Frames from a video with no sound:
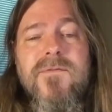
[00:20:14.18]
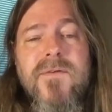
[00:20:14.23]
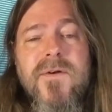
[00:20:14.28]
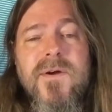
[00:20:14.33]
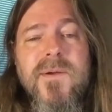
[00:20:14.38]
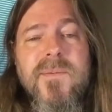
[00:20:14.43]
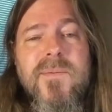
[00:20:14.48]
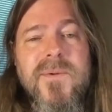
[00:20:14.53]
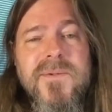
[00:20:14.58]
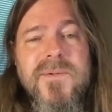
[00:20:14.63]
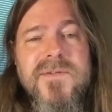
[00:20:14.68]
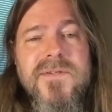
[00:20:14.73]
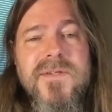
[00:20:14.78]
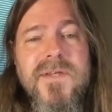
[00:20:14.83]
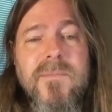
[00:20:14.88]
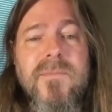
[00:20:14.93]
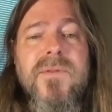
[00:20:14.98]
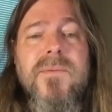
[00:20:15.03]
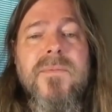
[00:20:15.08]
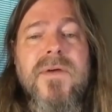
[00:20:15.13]

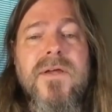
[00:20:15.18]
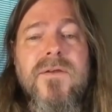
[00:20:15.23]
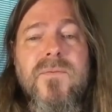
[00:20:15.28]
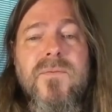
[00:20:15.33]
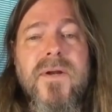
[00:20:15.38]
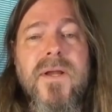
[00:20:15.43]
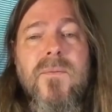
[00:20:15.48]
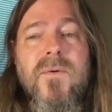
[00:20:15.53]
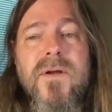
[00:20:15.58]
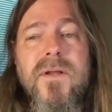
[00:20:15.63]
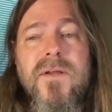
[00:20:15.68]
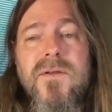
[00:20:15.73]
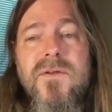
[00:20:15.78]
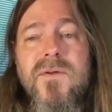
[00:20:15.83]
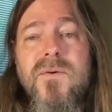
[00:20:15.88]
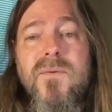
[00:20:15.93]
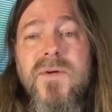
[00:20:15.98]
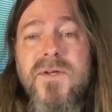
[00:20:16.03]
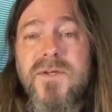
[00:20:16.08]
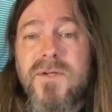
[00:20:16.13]
variables to implement what I want to
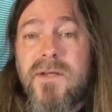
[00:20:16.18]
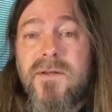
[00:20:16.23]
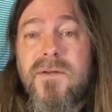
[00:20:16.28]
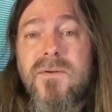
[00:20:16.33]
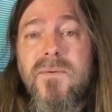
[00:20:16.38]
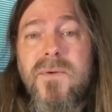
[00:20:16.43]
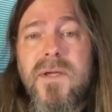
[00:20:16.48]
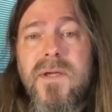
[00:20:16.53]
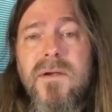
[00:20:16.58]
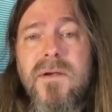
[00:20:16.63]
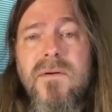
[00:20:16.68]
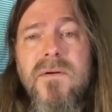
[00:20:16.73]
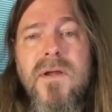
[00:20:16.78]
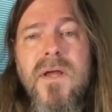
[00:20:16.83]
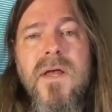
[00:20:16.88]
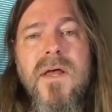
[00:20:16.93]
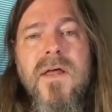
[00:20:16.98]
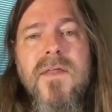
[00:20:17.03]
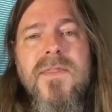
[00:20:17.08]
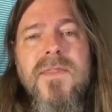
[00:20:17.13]
do, which I do
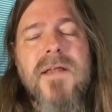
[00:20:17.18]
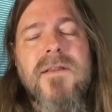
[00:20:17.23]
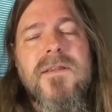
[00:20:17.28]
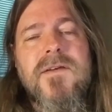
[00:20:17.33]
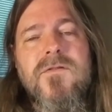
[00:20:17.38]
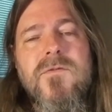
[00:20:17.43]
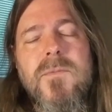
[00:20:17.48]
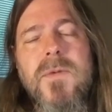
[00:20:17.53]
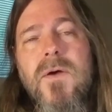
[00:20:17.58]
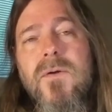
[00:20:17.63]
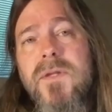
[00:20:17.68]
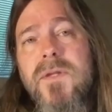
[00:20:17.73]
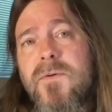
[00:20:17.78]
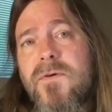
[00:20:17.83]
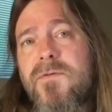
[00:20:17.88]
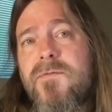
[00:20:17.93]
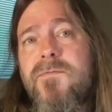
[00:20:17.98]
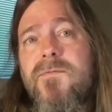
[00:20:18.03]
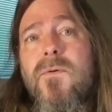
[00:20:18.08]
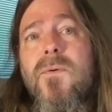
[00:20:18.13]
here, that leaves me
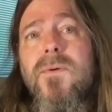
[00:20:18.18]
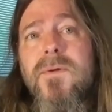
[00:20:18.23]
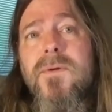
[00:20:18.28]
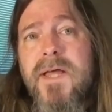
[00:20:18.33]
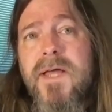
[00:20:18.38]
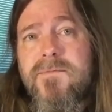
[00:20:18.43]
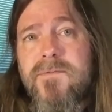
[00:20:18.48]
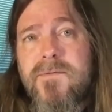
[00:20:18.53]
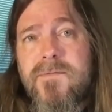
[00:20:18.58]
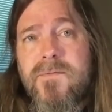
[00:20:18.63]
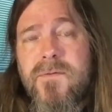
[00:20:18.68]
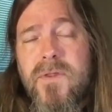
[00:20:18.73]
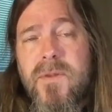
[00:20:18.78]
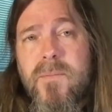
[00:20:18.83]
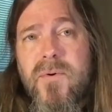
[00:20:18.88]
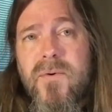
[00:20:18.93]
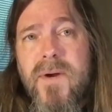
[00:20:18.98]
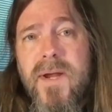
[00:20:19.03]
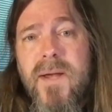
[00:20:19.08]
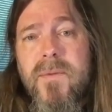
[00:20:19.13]
only with 4 left
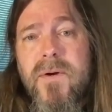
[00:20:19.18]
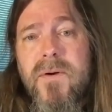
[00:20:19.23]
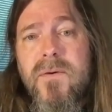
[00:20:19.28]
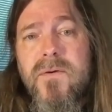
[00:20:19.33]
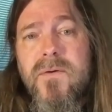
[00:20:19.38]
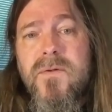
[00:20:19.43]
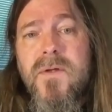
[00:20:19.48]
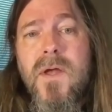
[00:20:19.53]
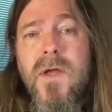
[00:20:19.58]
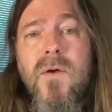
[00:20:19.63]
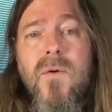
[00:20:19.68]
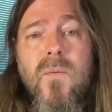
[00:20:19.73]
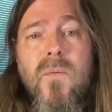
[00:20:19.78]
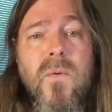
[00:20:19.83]
for the parameters,